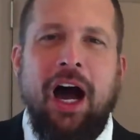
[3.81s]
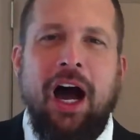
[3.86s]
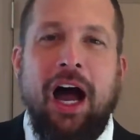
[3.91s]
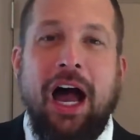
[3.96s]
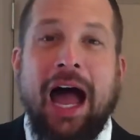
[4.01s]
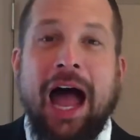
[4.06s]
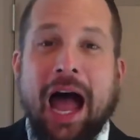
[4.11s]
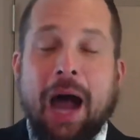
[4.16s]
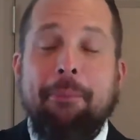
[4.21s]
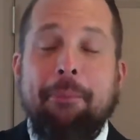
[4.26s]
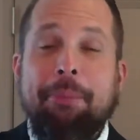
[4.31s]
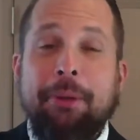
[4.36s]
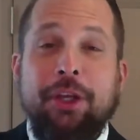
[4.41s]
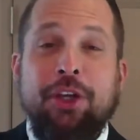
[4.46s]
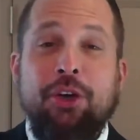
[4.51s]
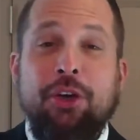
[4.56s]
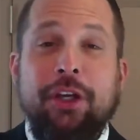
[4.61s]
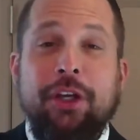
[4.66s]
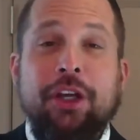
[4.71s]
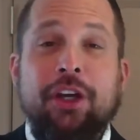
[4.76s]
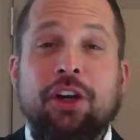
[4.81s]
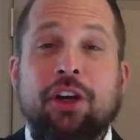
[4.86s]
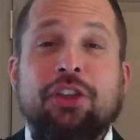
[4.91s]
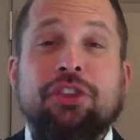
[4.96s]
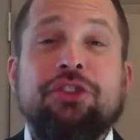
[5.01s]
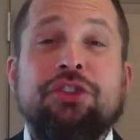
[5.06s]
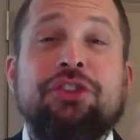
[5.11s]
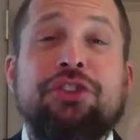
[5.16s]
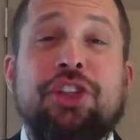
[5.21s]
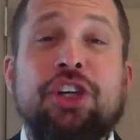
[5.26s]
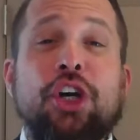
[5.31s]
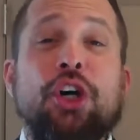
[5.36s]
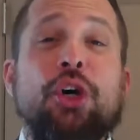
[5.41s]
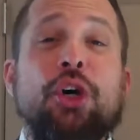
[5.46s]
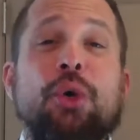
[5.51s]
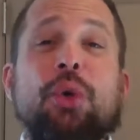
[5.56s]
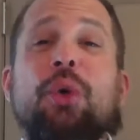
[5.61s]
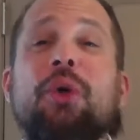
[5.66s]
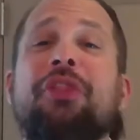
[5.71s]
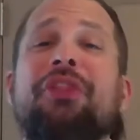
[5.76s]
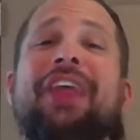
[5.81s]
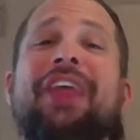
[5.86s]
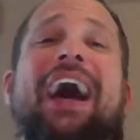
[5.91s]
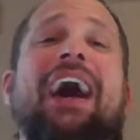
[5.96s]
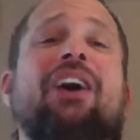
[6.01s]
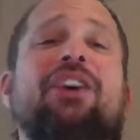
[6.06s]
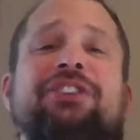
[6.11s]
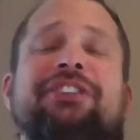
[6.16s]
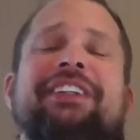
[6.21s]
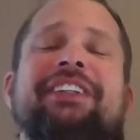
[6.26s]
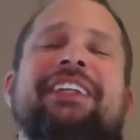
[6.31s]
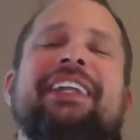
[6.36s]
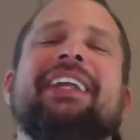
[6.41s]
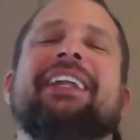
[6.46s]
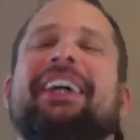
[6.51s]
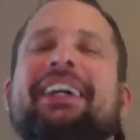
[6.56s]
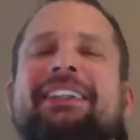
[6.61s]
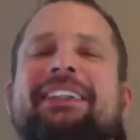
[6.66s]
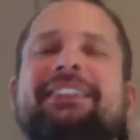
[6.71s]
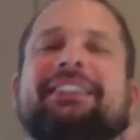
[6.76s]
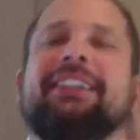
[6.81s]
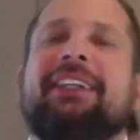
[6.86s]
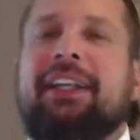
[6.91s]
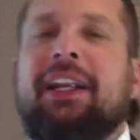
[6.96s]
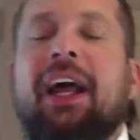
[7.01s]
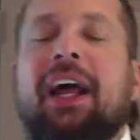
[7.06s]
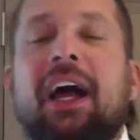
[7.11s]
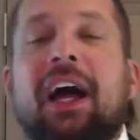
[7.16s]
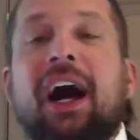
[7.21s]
Happy New Year, 2019.